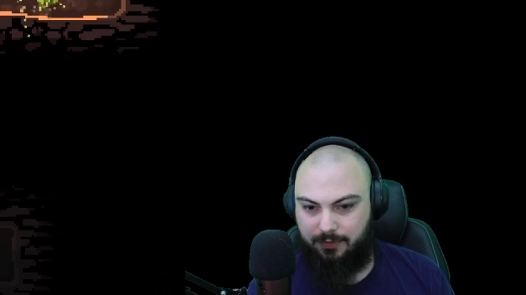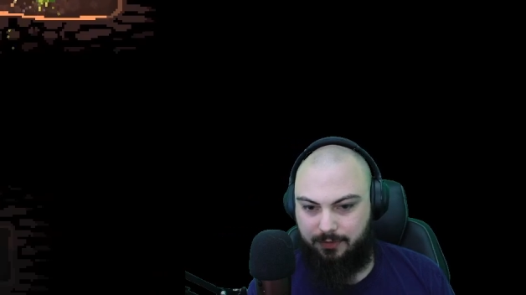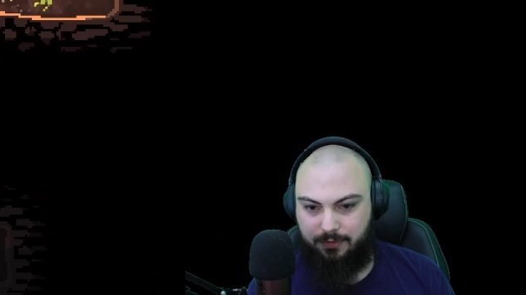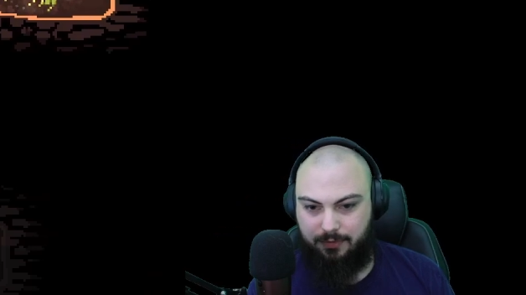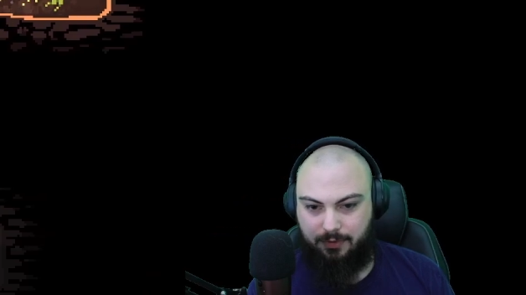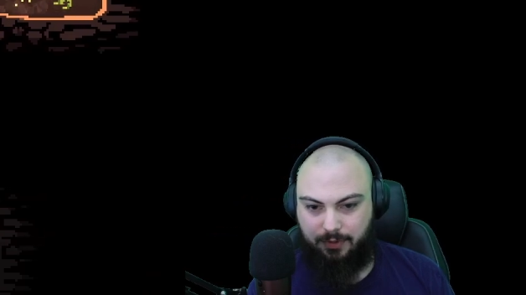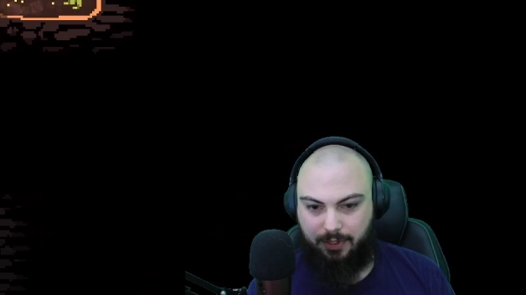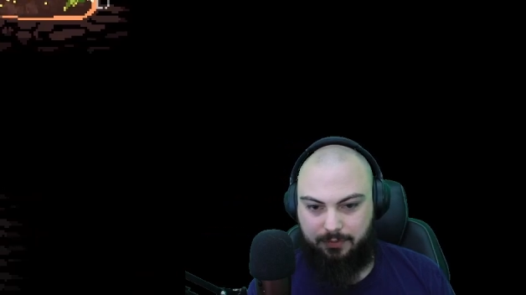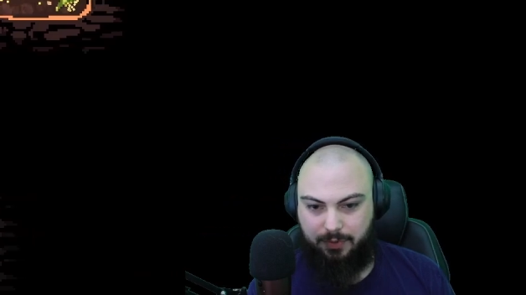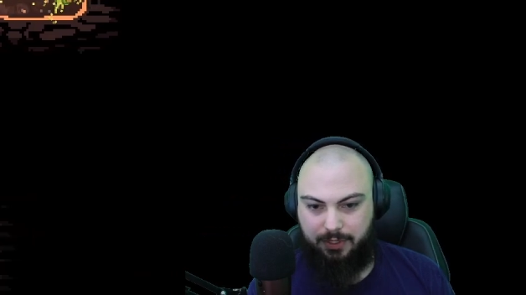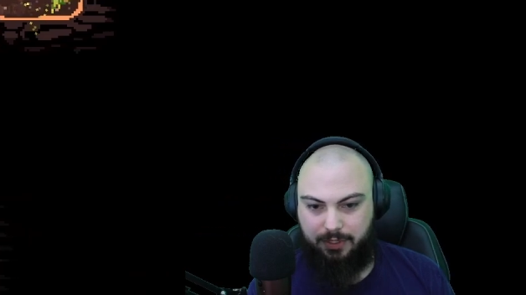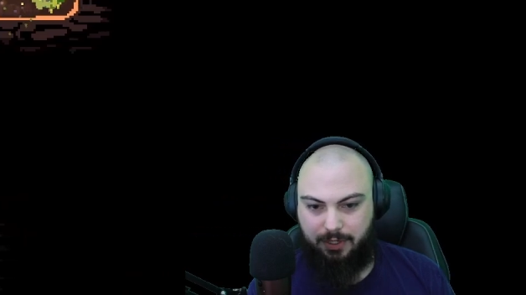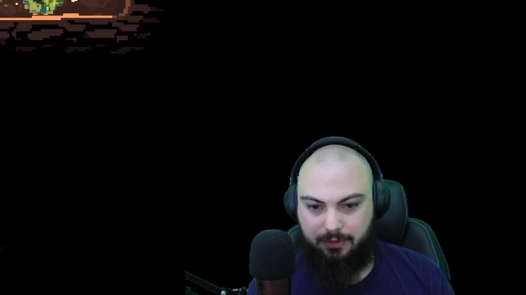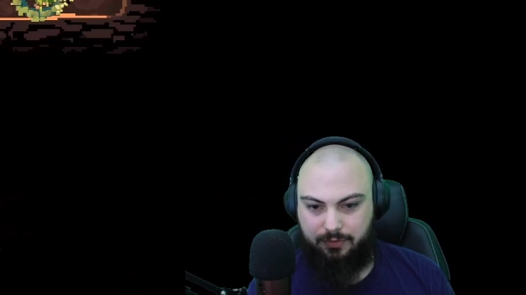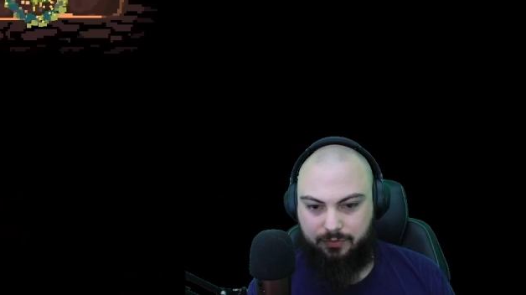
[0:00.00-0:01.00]
okay, we
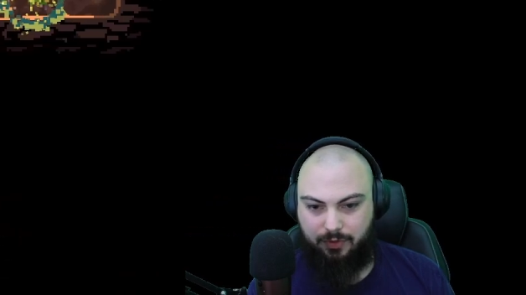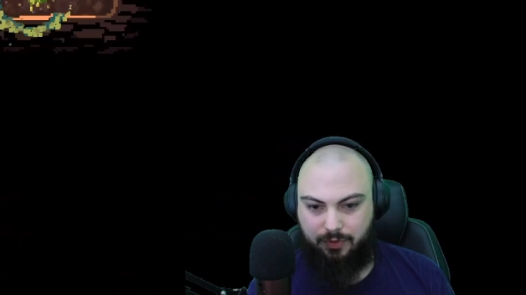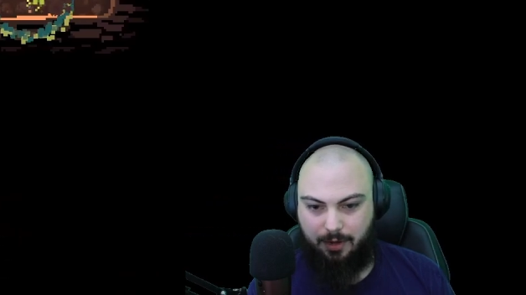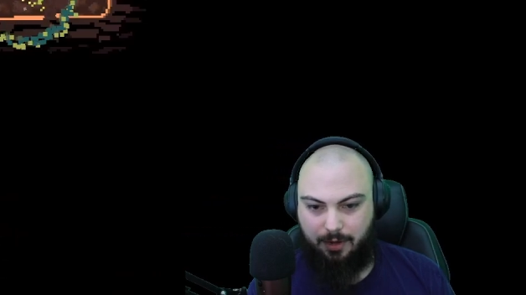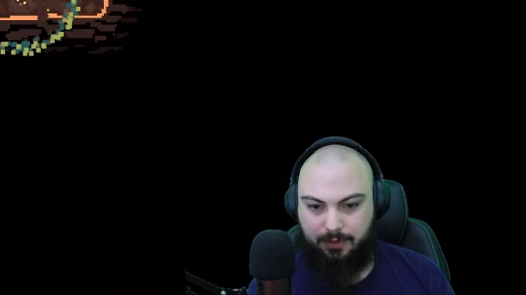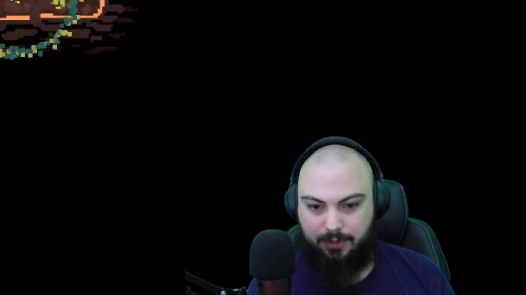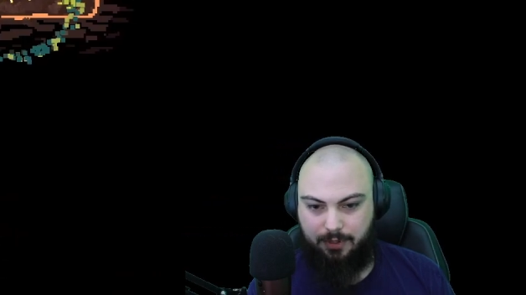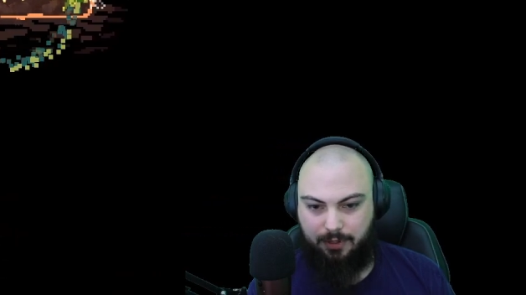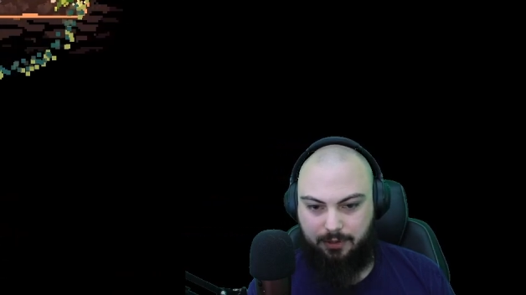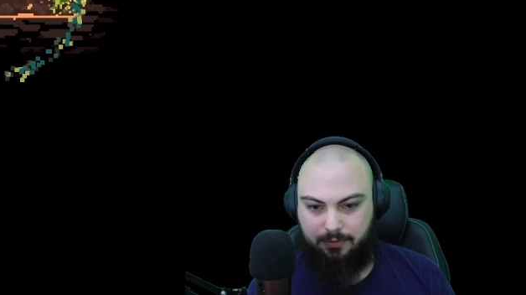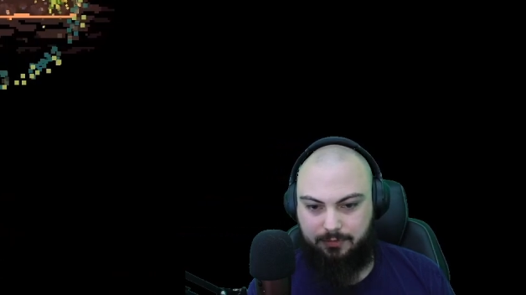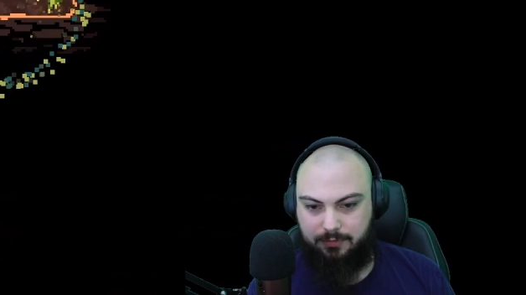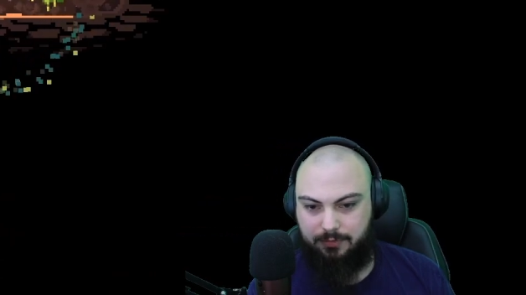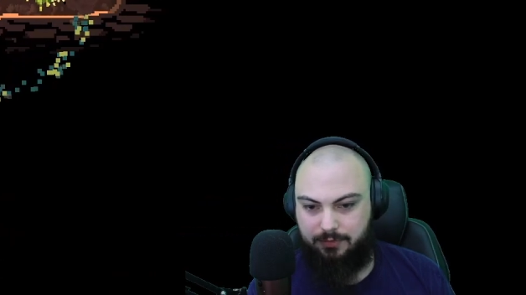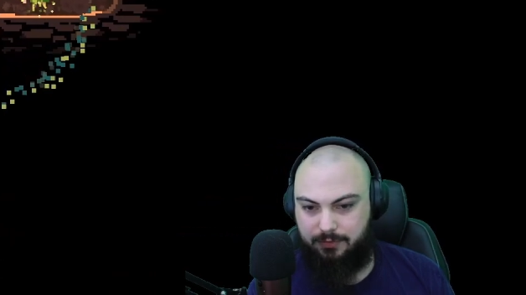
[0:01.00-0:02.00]
could drop a
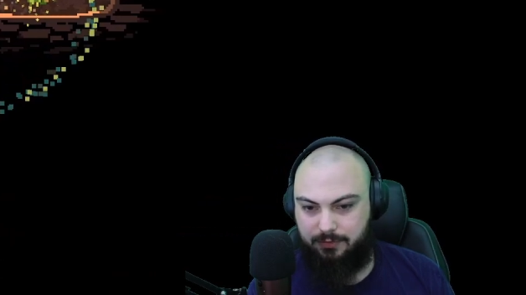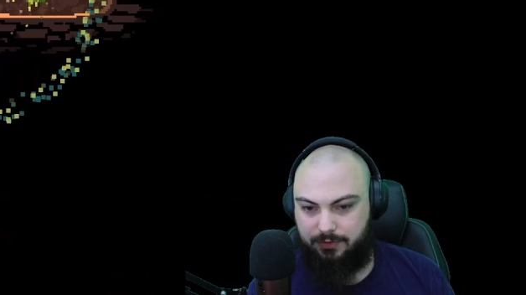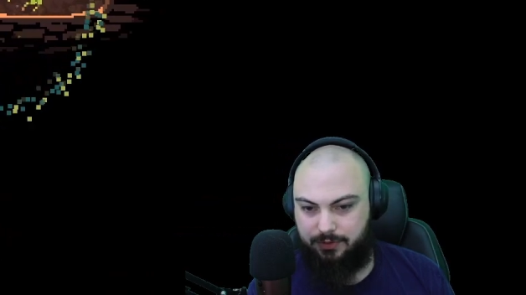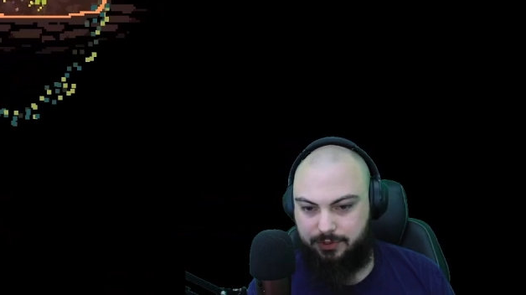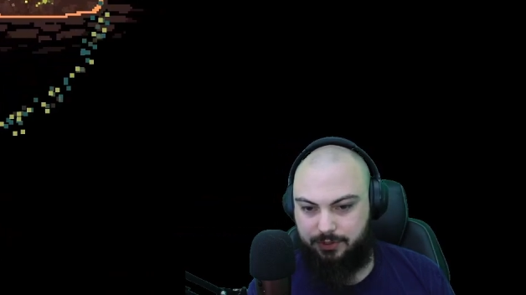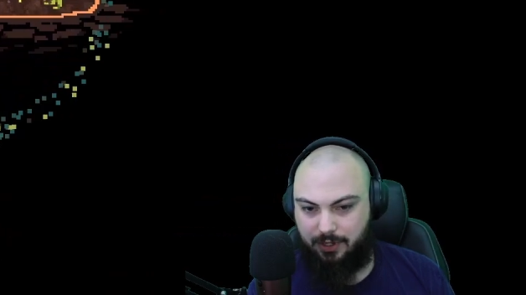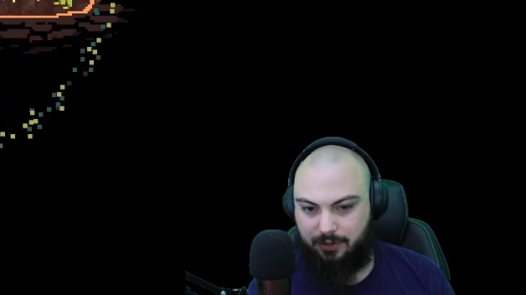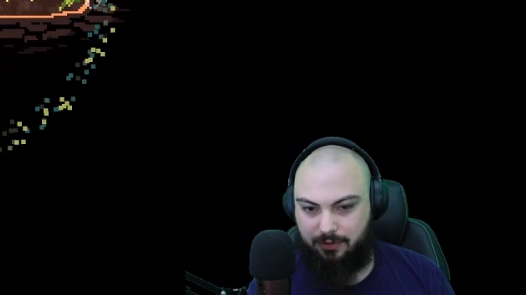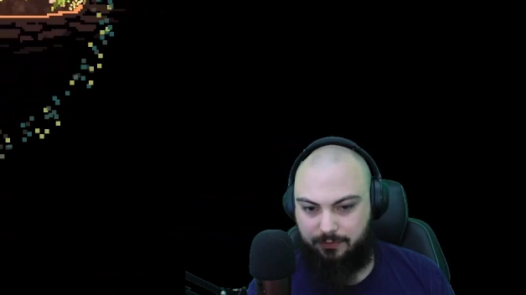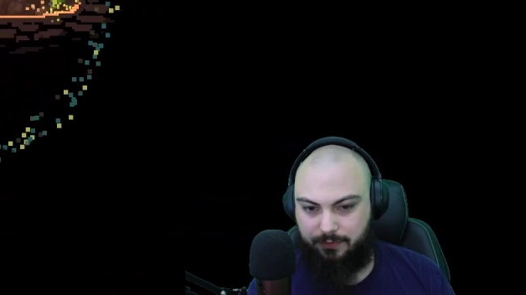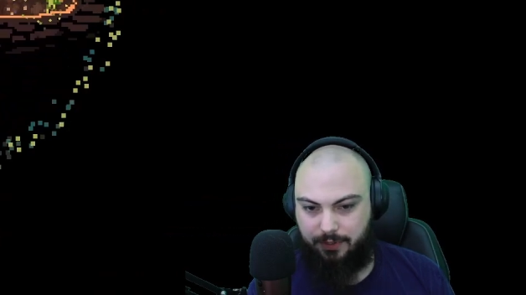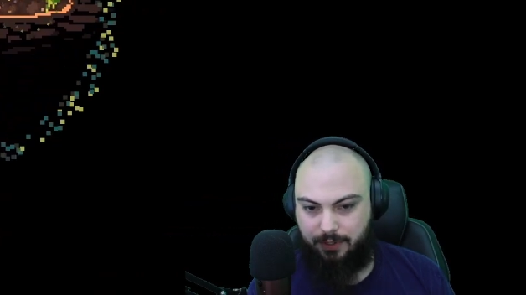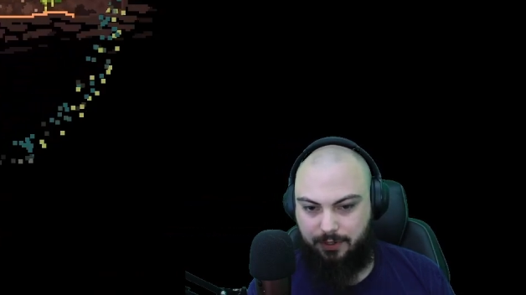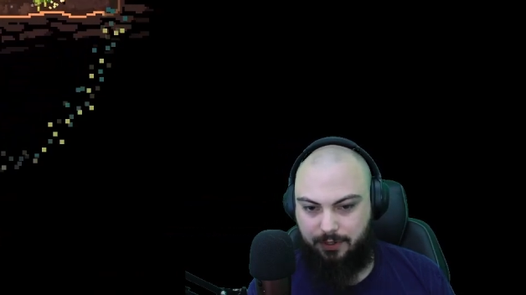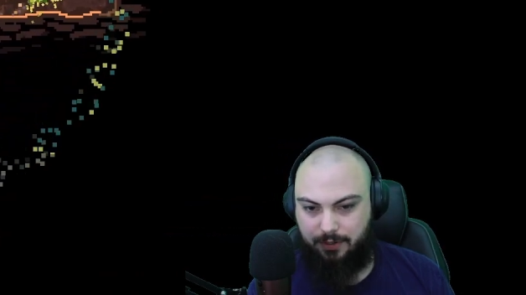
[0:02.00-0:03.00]
shot over
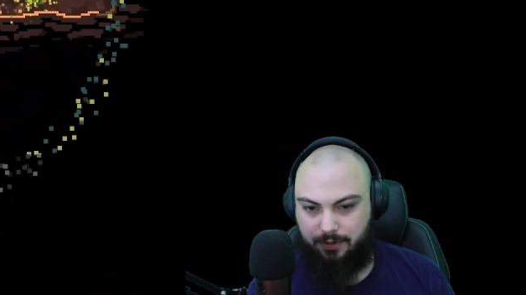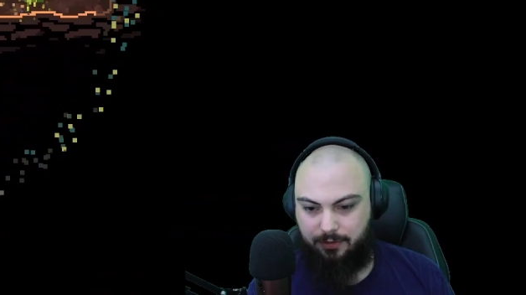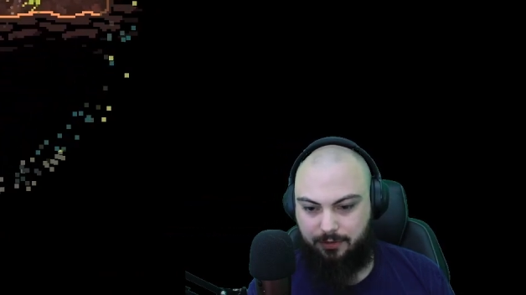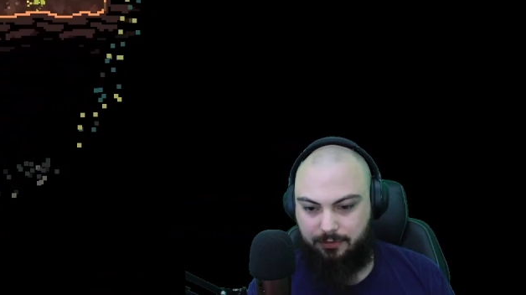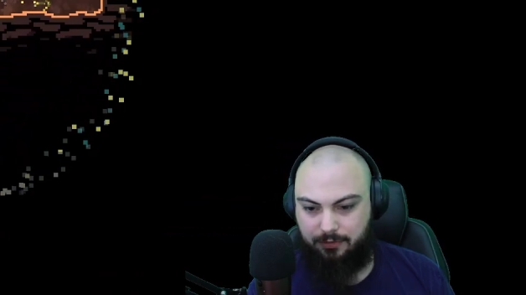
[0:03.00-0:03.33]
here.